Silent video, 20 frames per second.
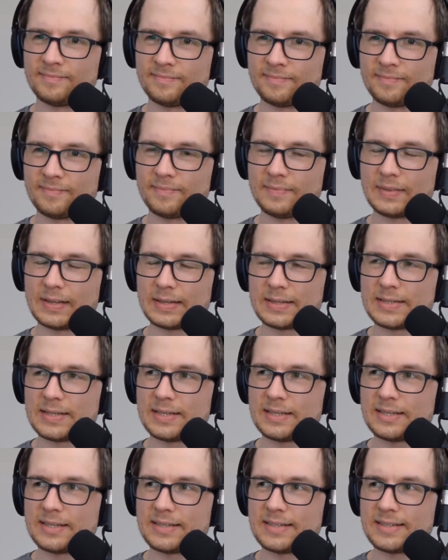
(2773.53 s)
This
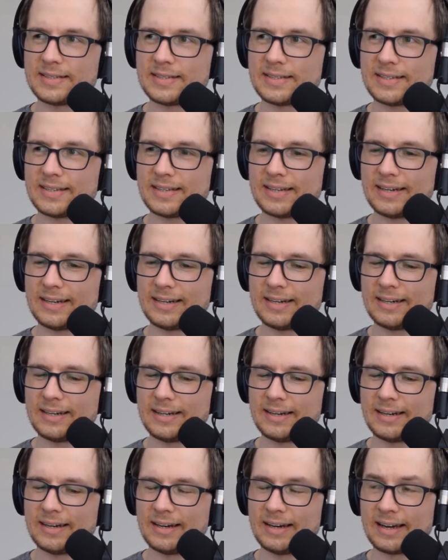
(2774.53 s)
is,
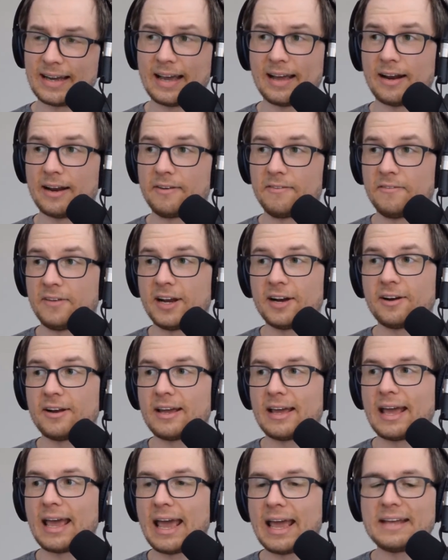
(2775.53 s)
again, a very
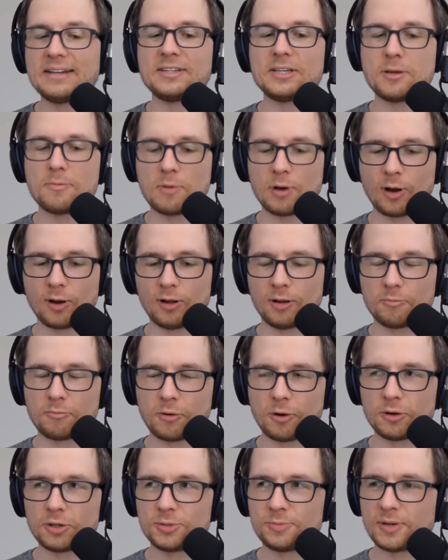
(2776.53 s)
atypical
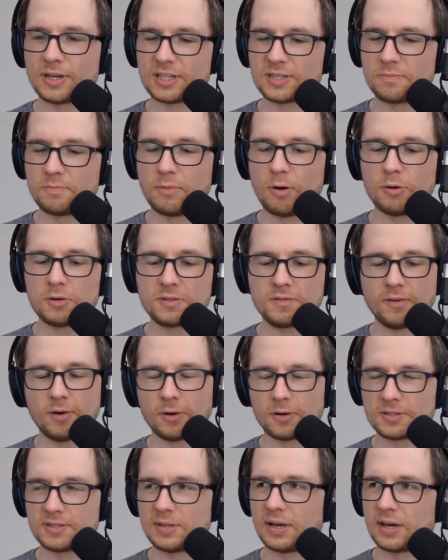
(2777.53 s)
approach, because most folks
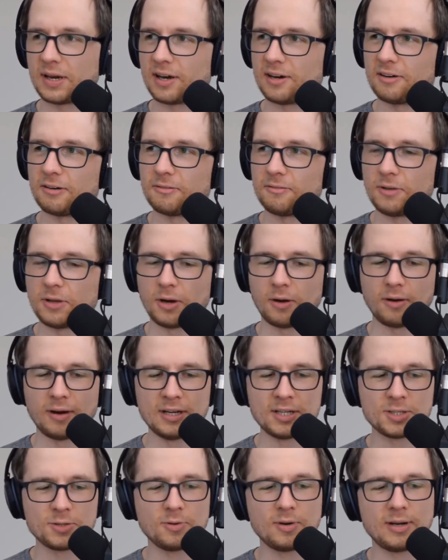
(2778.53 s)
think of, I just
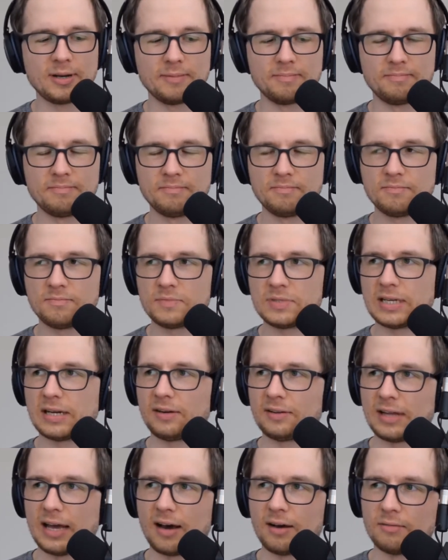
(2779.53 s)
want to settle
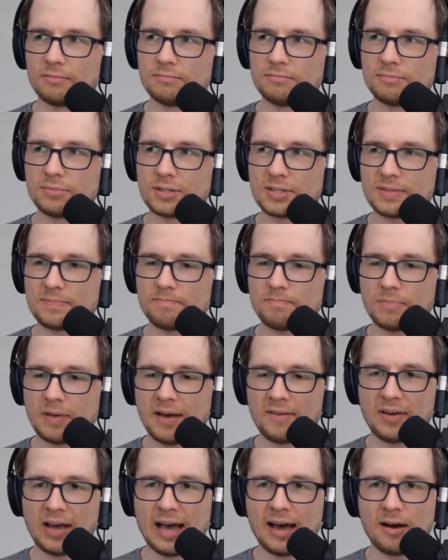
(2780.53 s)
down, just have a
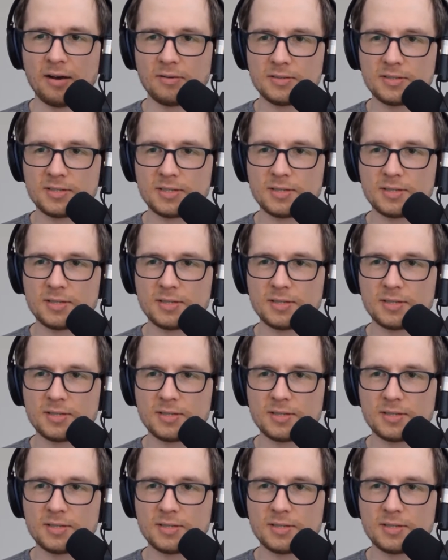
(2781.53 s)
house,